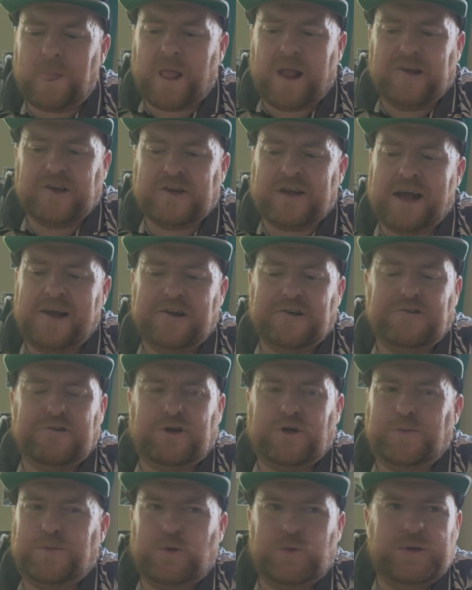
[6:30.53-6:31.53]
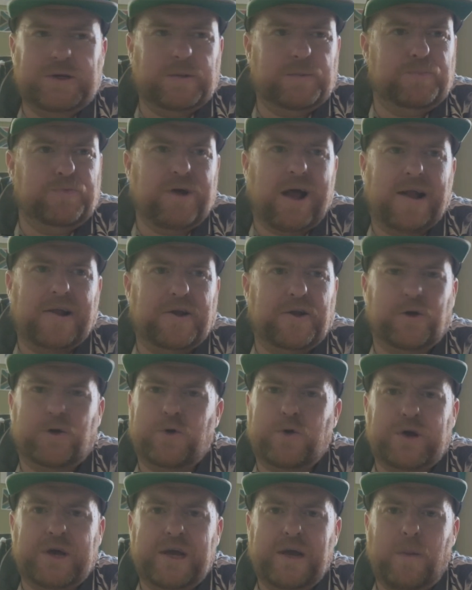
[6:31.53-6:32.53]
it's kind of cross between a bread and a
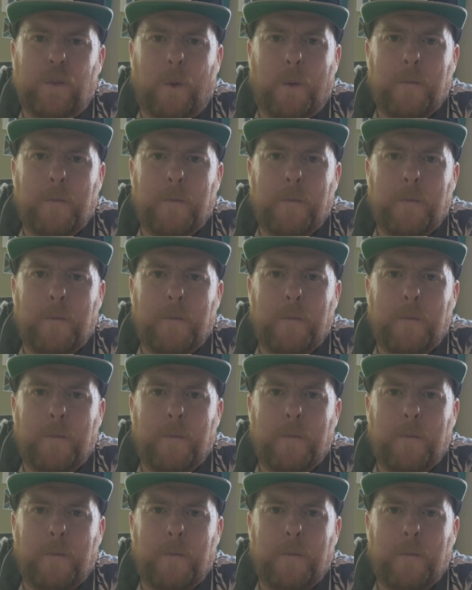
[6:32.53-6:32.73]
cookie.